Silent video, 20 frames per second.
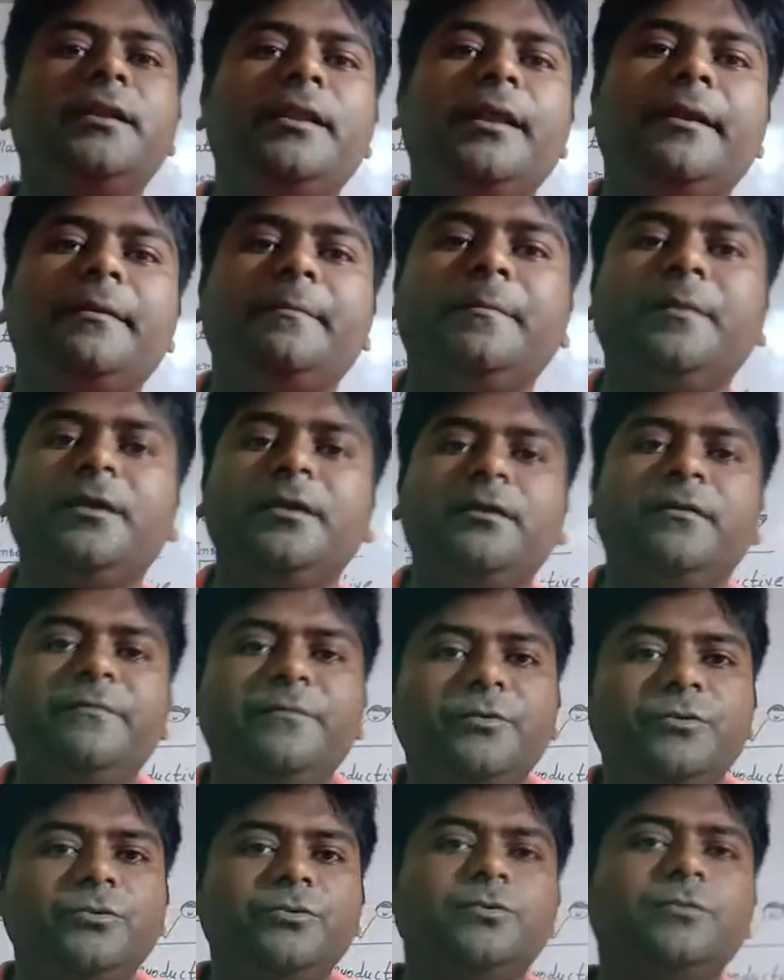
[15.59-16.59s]
let me give
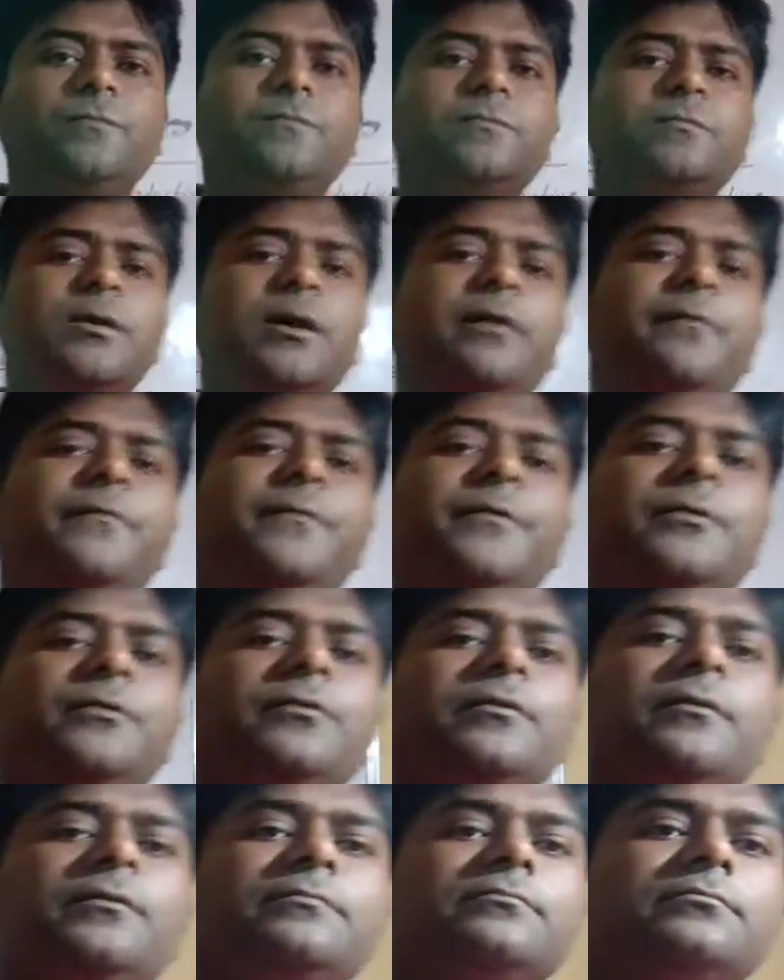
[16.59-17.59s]
you a
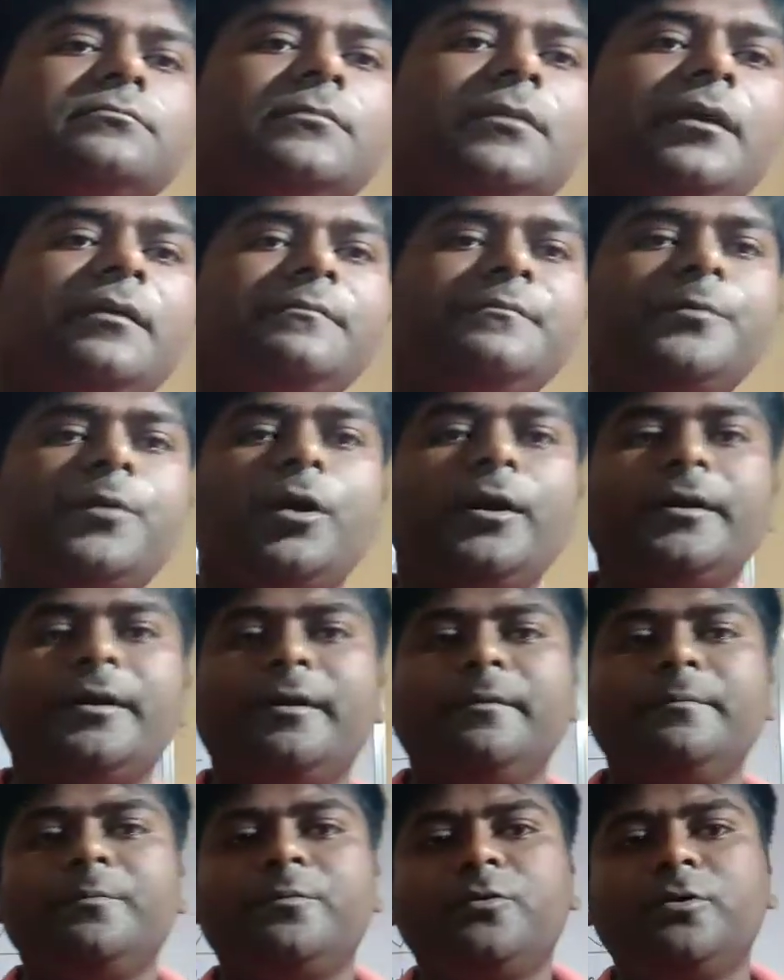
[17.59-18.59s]
few
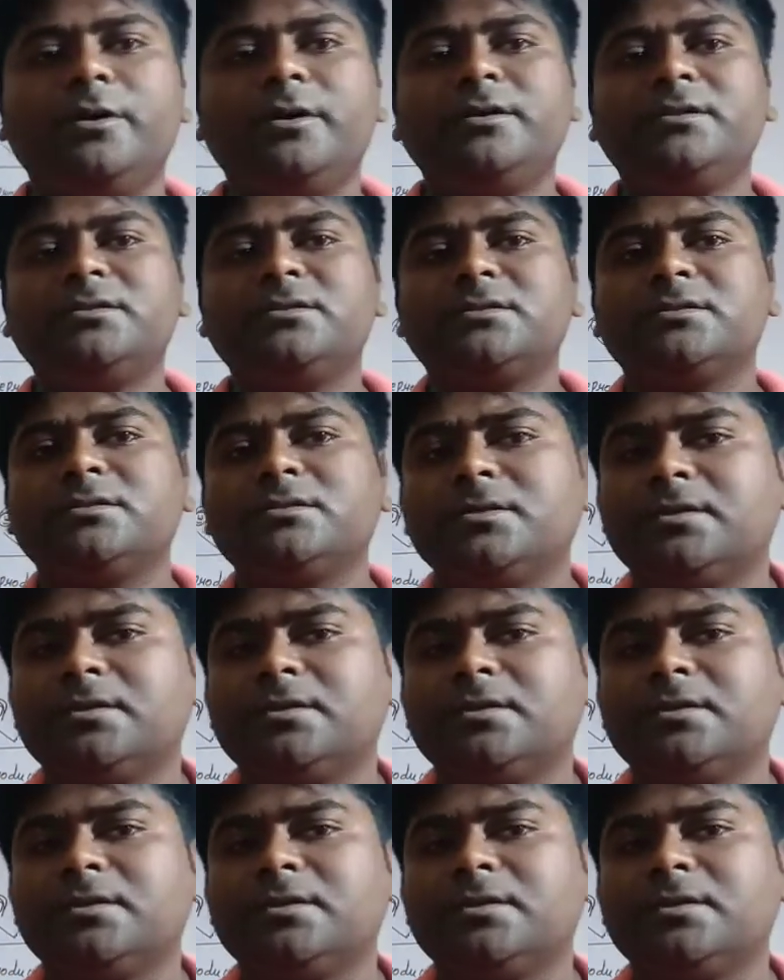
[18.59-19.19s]
important points